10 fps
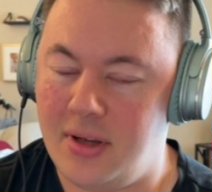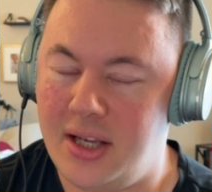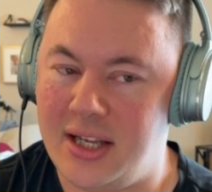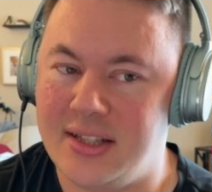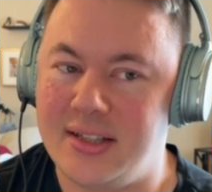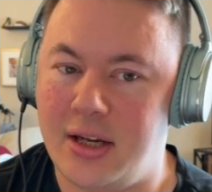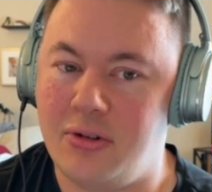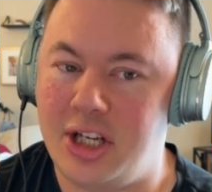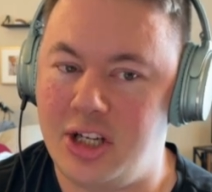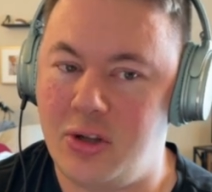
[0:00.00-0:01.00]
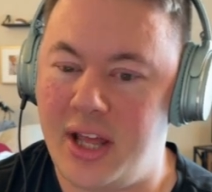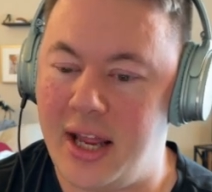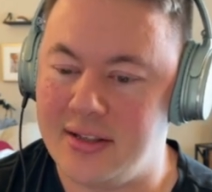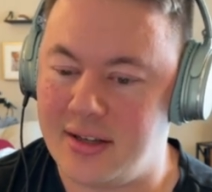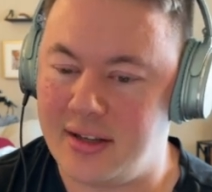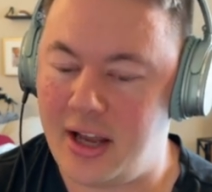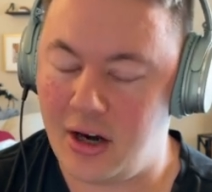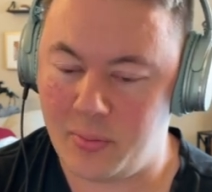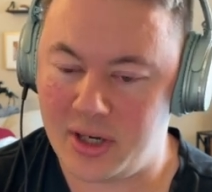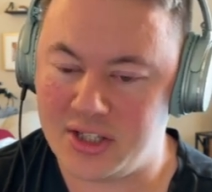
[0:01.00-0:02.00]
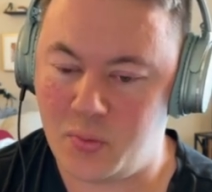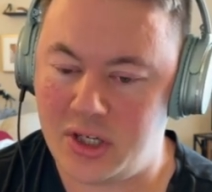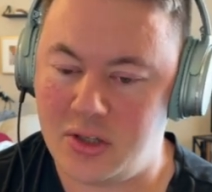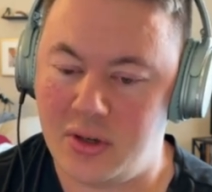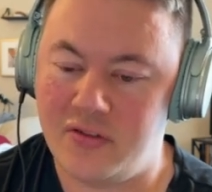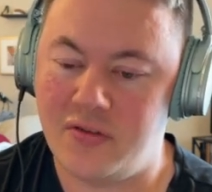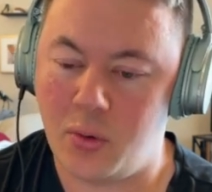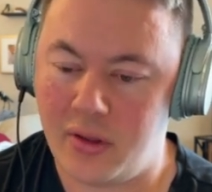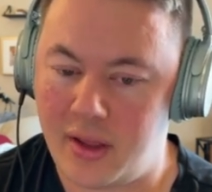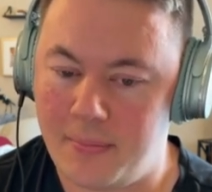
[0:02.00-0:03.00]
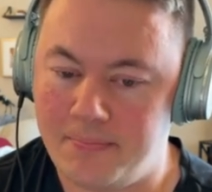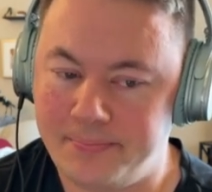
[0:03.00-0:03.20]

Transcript: is they don't need to do the hands-on care because we do it for them.